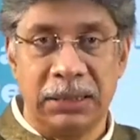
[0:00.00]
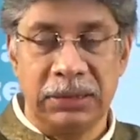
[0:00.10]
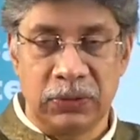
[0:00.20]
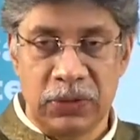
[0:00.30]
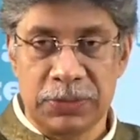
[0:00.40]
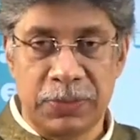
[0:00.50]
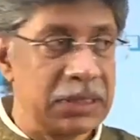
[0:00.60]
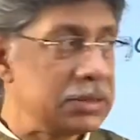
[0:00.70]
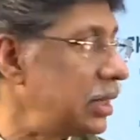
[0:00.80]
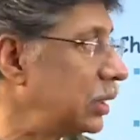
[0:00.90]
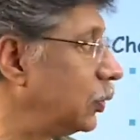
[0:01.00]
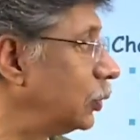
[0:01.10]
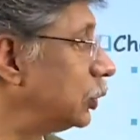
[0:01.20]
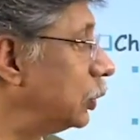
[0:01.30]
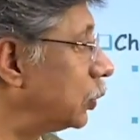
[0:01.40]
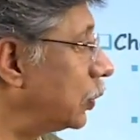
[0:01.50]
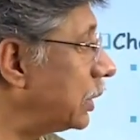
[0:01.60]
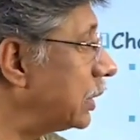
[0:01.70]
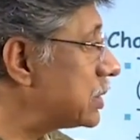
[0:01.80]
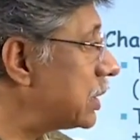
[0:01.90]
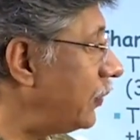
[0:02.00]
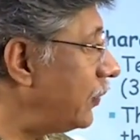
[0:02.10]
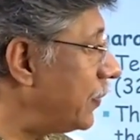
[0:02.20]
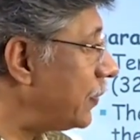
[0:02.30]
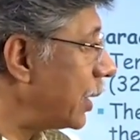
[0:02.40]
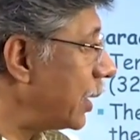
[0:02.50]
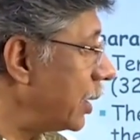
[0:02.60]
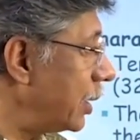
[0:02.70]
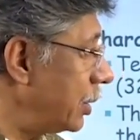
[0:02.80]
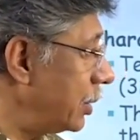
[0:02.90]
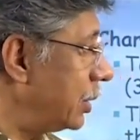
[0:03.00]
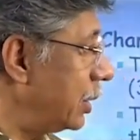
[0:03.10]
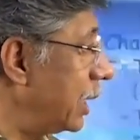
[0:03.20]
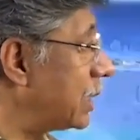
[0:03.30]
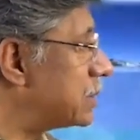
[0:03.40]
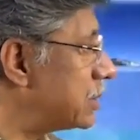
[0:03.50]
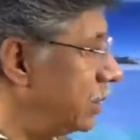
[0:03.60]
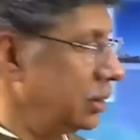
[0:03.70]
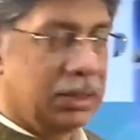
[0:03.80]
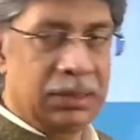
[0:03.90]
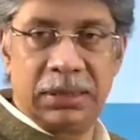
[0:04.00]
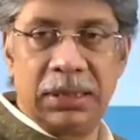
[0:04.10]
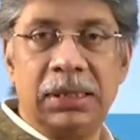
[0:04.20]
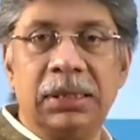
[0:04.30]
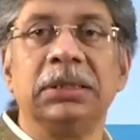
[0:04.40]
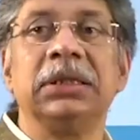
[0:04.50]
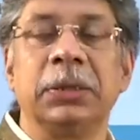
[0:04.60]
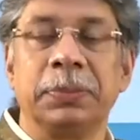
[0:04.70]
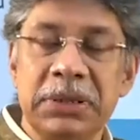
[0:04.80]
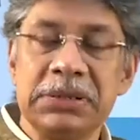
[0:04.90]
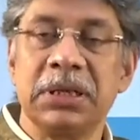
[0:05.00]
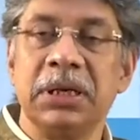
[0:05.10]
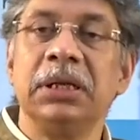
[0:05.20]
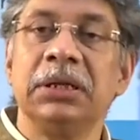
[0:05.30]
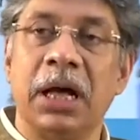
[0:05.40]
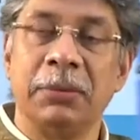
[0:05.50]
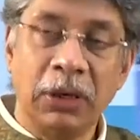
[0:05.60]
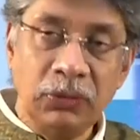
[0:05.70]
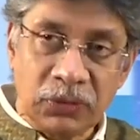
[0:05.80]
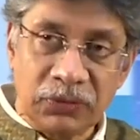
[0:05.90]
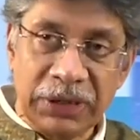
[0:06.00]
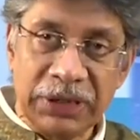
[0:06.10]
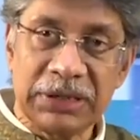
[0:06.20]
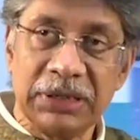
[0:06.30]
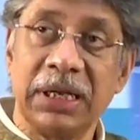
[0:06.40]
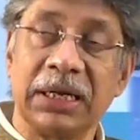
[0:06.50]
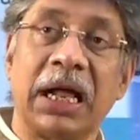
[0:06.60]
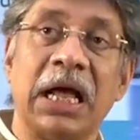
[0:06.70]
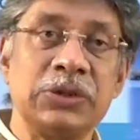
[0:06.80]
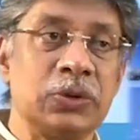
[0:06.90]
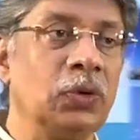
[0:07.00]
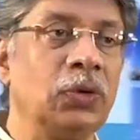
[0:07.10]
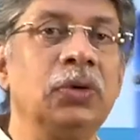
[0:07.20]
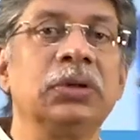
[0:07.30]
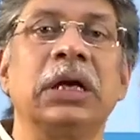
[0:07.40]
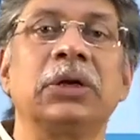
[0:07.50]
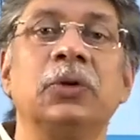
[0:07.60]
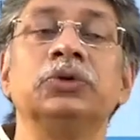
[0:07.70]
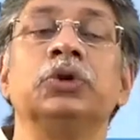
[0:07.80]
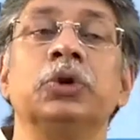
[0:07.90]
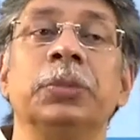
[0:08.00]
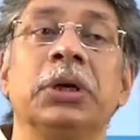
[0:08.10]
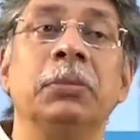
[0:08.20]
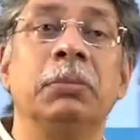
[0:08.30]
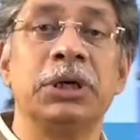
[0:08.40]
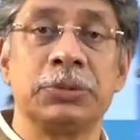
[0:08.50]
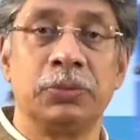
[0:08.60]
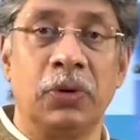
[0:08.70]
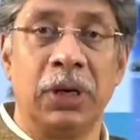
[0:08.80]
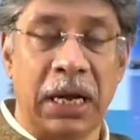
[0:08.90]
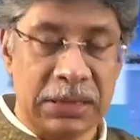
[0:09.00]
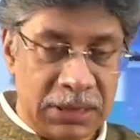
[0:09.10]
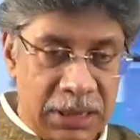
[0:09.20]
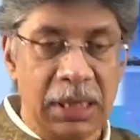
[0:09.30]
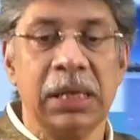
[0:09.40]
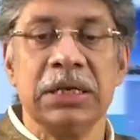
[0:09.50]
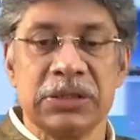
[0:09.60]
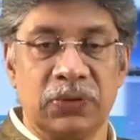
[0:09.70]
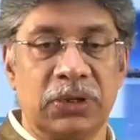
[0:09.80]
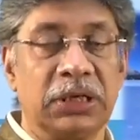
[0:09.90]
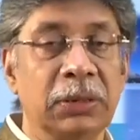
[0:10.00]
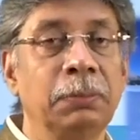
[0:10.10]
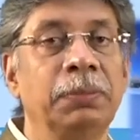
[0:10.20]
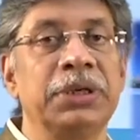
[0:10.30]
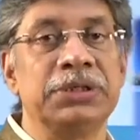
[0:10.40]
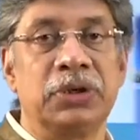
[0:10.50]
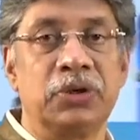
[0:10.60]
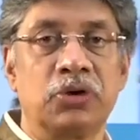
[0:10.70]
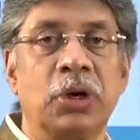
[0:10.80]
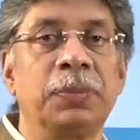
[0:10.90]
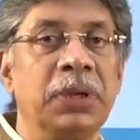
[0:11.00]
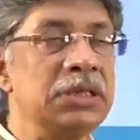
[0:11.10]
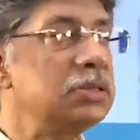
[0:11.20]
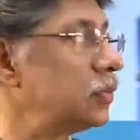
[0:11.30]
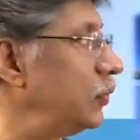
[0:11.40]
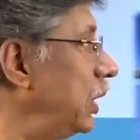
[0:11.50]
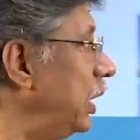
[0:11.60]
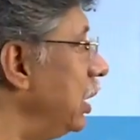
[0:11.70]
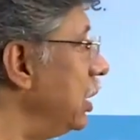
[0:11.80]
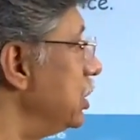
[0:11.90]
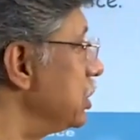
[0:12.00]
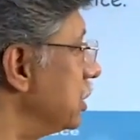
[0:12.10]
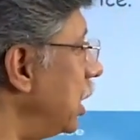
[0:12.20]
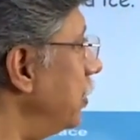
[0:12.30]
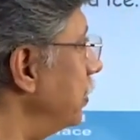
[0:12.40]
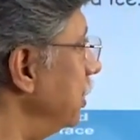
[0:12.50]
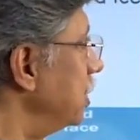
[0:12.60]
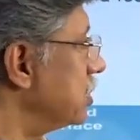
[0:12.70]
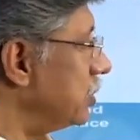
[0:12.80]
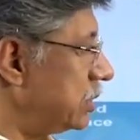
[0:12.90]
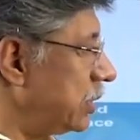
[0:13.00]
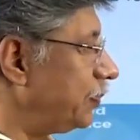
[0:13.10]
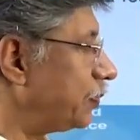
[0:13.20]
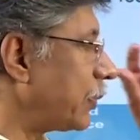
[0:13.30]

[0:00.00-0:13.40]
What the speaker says: into a space that goes on to get itself extended. That means the amount of radiation that has to go, that goes on to become much more larger. So the temperature drop is very sharp in this region.